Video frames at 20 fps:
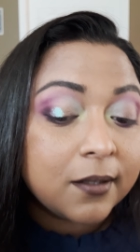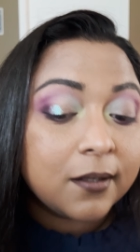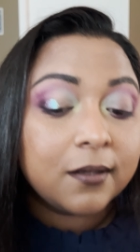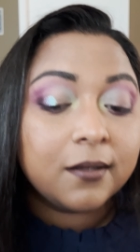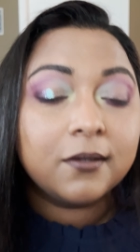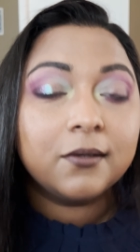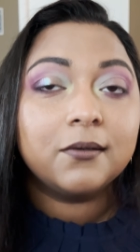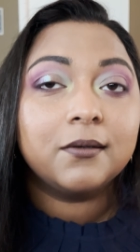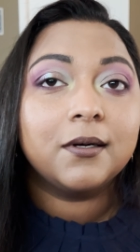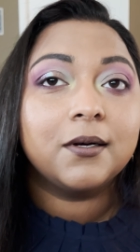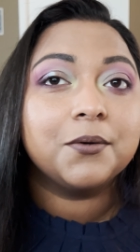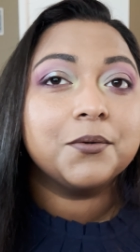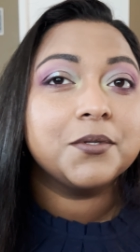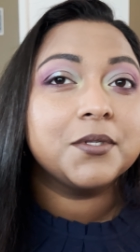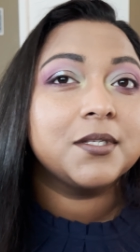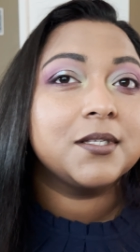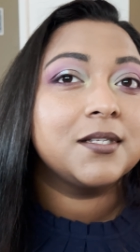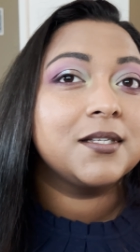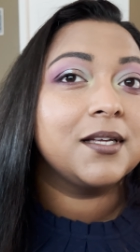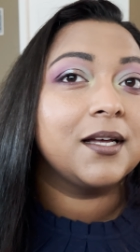Look how
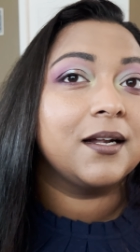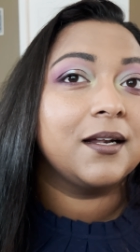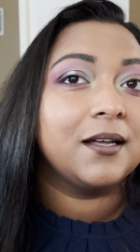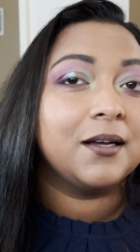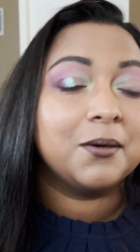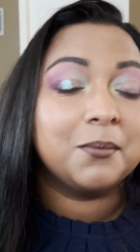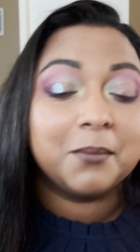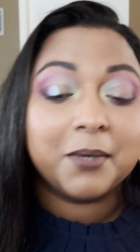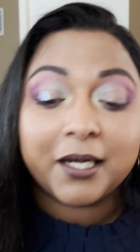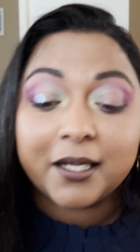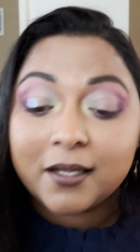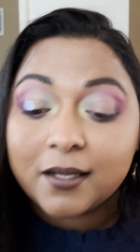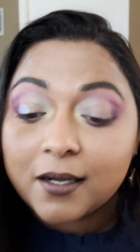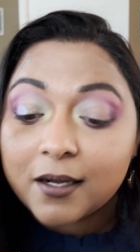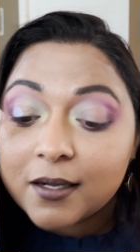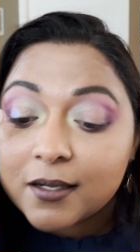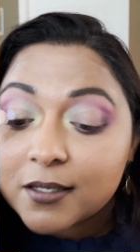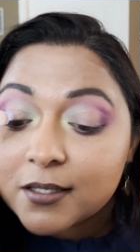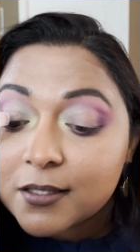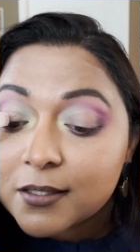stunning, oh my
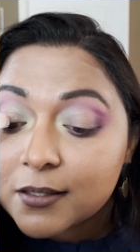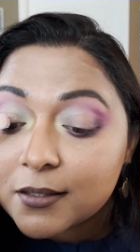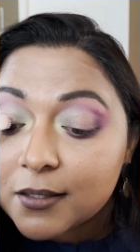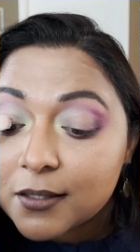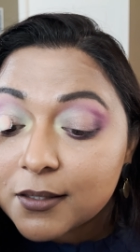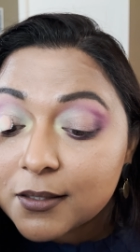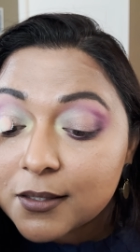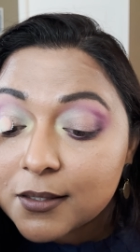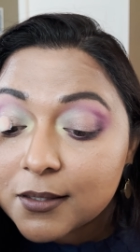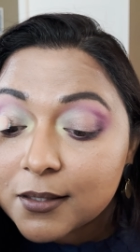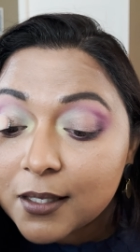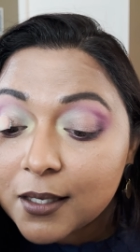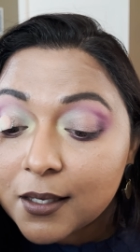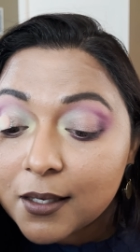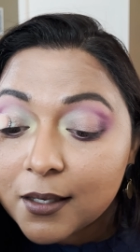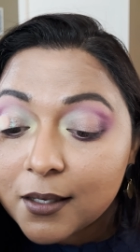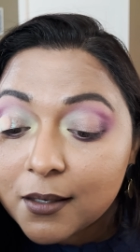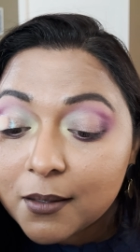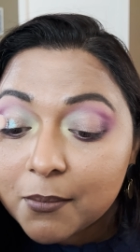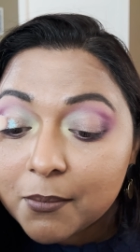gosh, this is
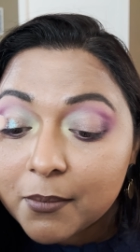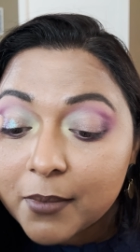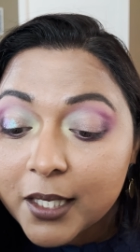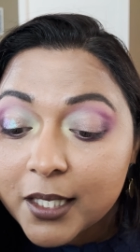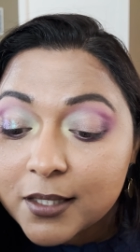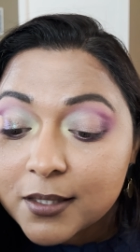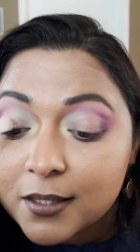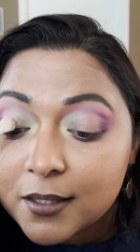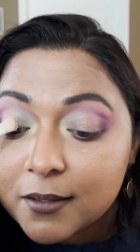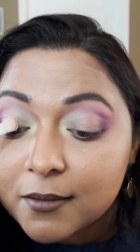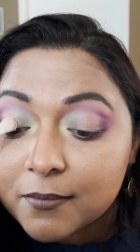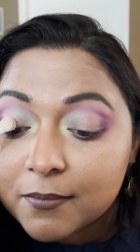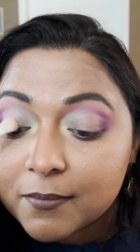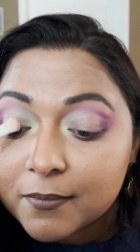amazing.